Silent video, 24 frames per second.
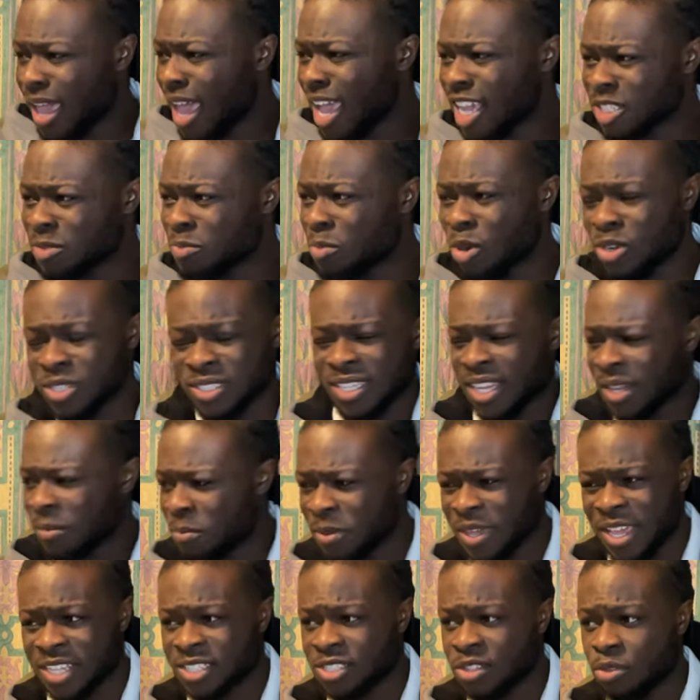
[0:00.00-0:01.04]
Xbox and
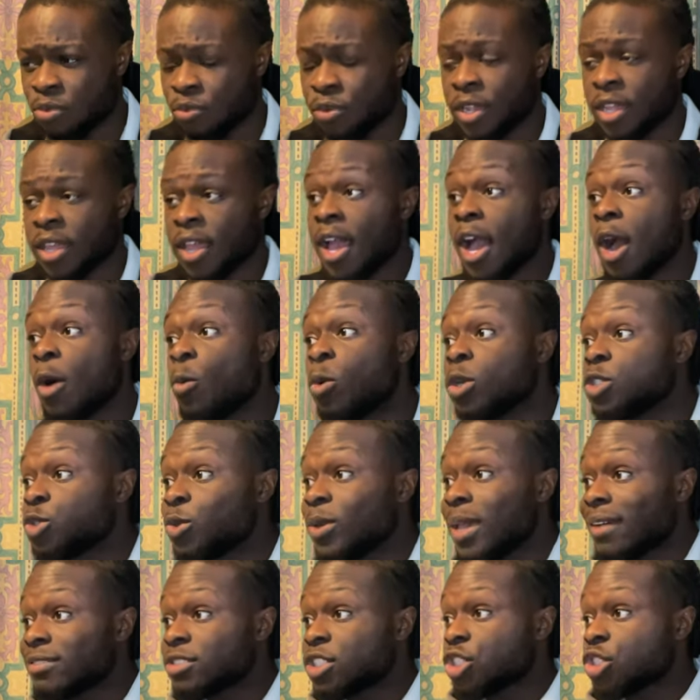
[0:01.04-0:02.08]
PS3. And what do we
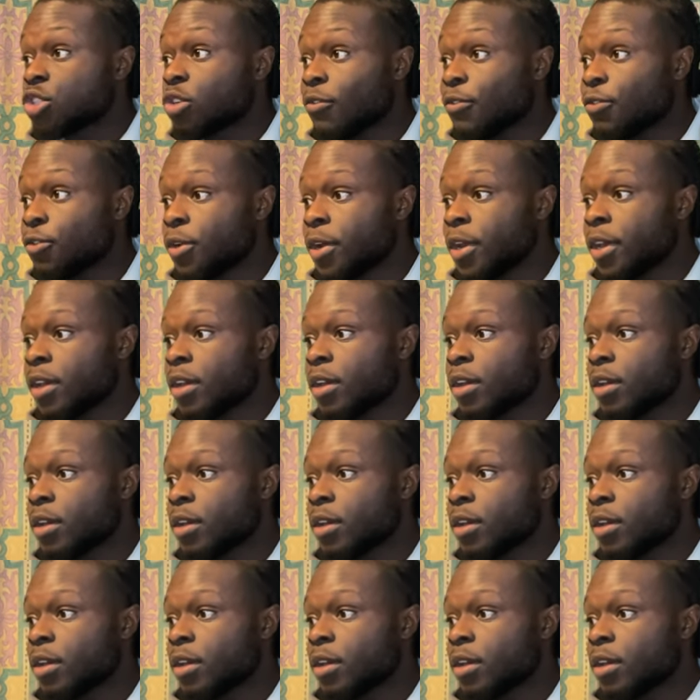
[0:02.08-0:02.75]
have to show for it?